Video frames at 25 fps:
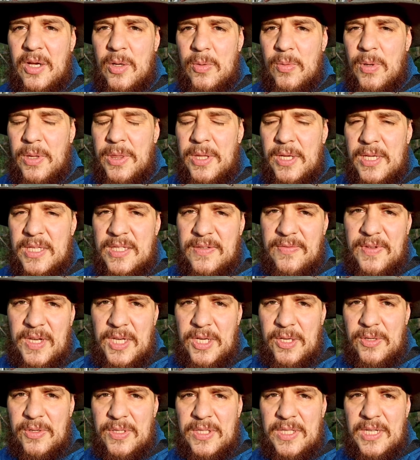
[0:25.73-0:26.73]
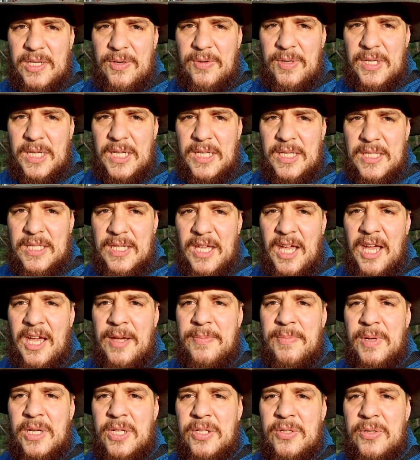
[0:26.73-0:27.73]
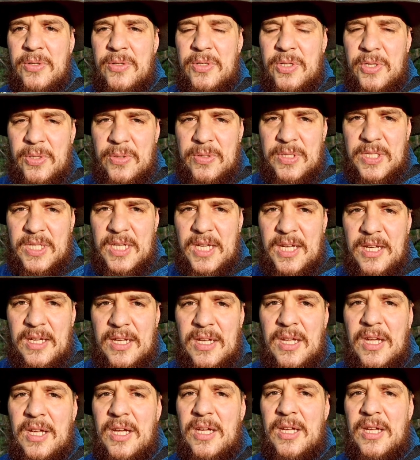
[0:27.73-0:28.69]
With this video series, I'm introducing